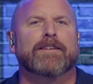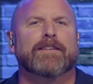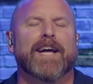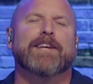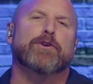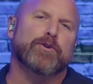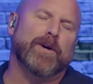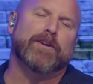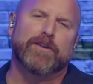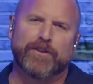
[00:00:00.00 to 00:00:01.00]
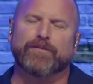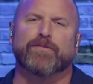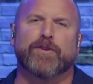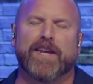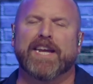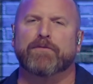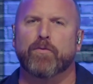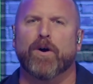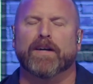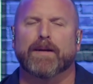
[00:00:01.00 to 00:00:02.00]
Not you. I know you can't even
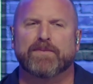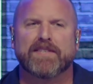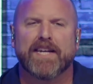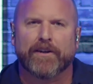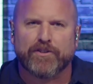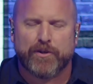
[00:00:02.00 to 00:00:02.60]
walk upstairs.